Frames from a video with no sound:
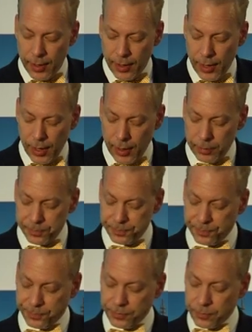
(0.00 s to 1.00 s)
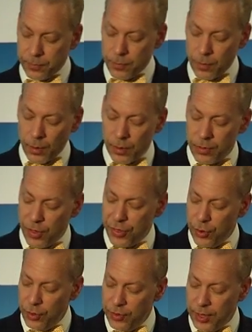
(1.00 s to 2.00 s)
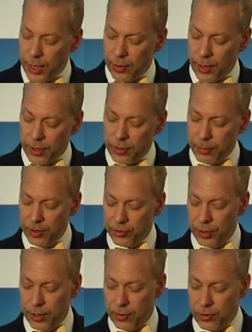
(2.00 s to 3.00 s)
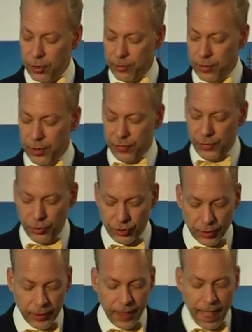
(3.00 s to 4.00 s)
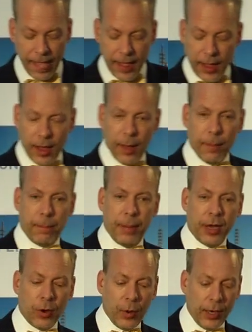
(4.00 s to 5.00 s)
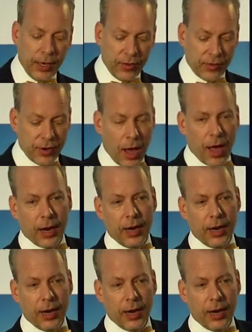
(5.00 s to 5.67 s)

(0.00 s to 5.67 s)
The third thing I'd like to mention in terms of the future, Bitcoin is not